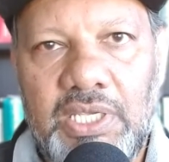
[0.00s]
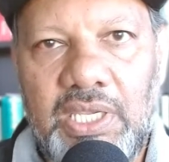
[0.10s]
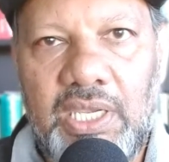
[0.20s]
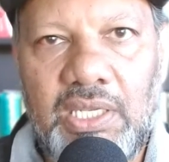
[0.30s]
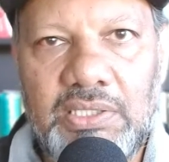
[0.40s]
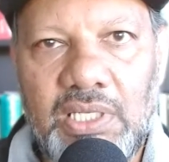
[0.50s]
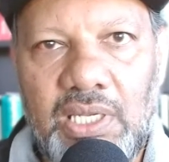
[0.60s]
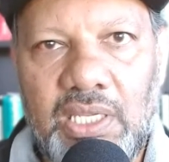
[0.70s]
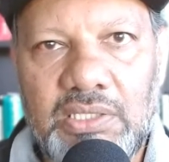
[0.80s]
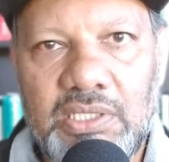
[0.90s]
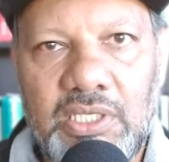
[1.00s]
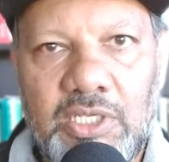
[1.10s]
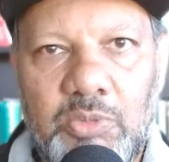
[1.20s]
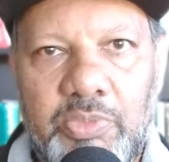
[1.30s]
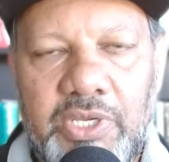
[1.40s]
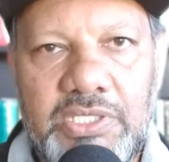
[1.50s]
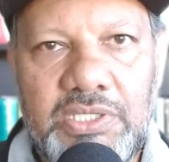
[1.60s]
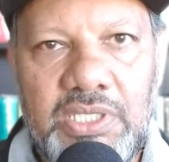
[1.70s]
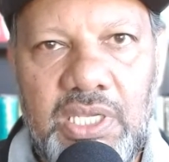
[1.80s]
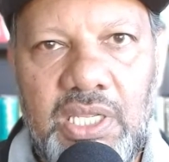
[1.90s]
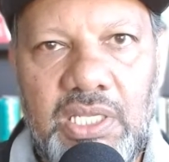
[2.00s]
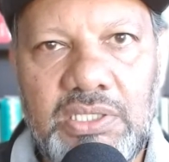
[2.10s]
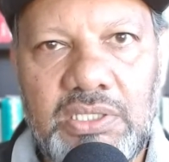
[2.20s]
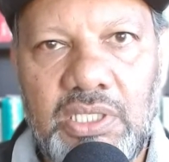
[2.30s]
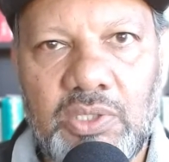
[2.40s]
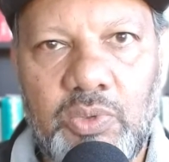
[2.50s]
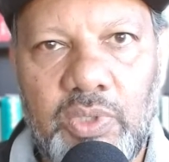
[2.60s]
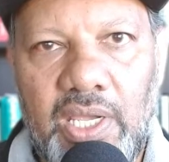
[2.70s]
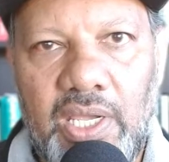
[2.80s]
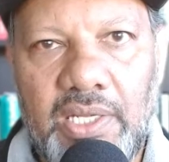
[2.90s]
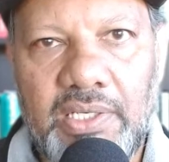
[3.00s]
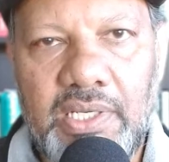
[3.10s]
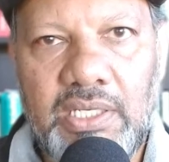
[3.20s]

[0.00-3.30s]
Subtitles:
intellect precedes the Quran